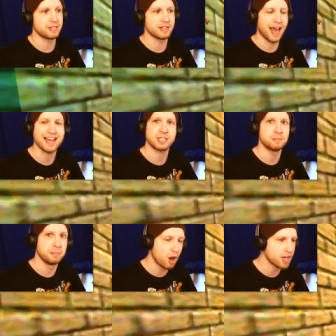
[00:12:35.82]
the last
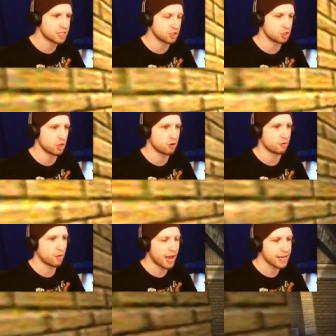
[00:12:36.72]
boss
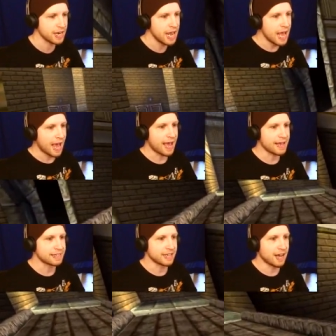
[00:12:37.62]
zone, right?
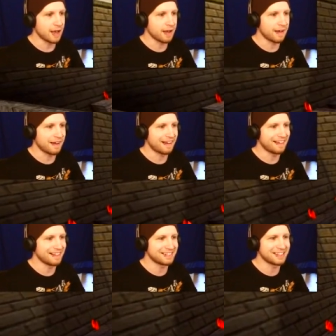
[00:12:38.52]
And uh,
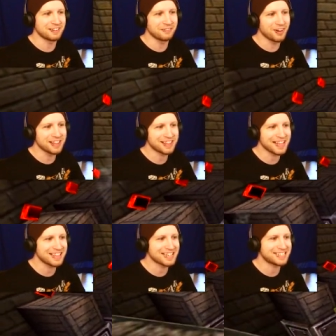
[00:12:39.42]
the one
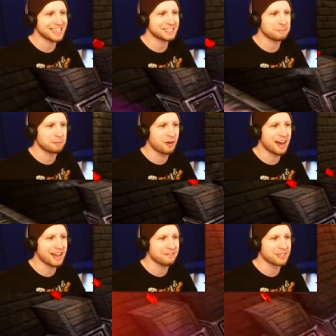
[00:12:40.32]
thing that's
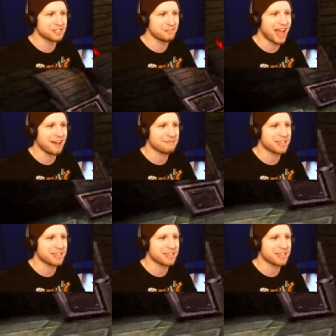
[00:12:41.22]
disappointing, which I'm happy